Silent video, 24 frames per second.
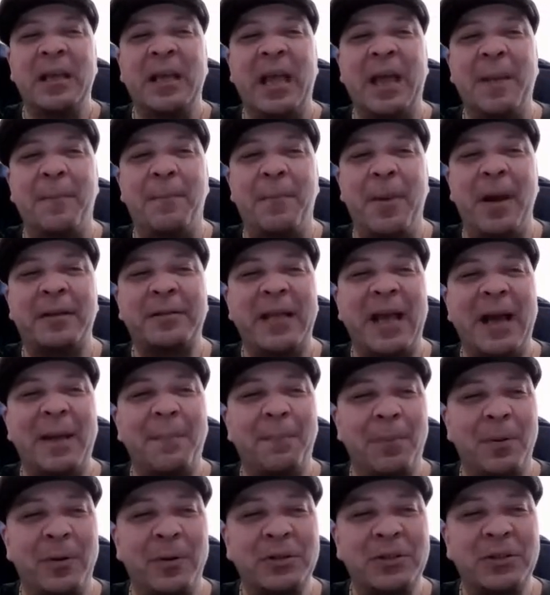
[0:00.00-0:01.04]
and pick
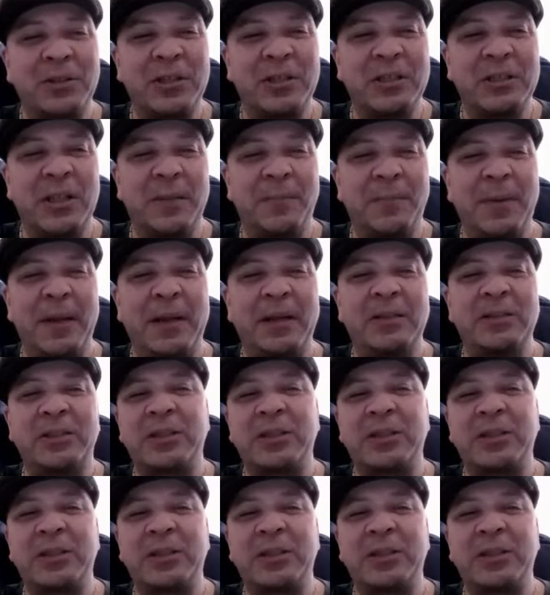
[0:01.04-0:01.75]
that person to be